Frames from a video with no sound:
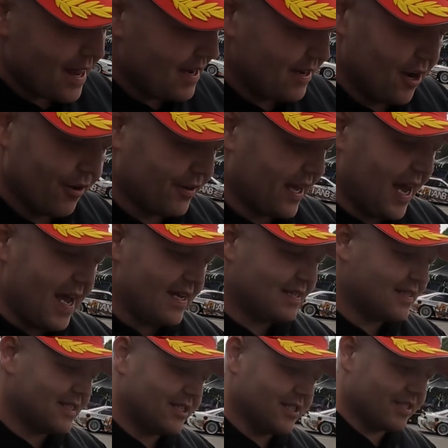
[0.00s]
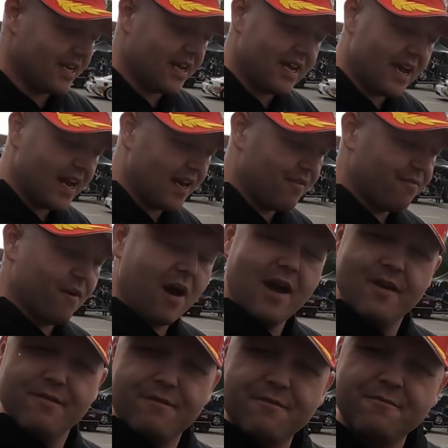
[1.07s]
No gas, just
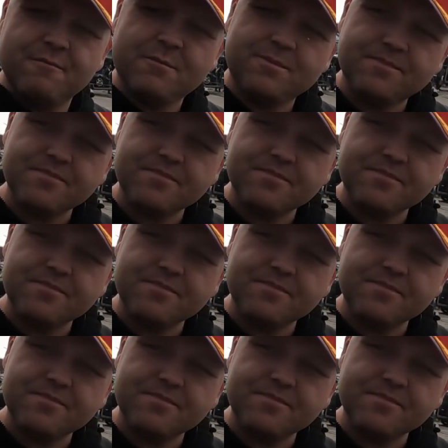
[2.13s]
E85.